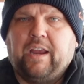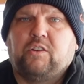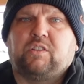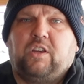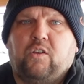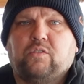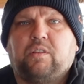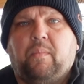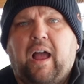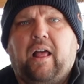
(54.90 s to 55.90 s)
I used to use
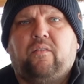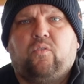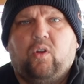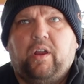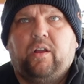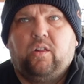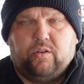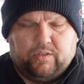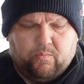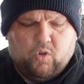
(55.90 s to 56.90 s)
some olive oil or
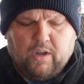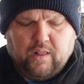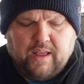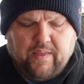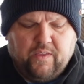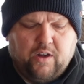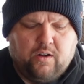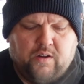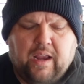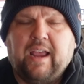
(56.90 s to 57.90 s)
some oil on
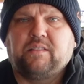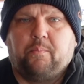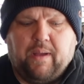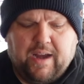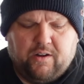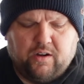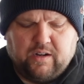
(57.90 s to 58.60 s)
there as a binder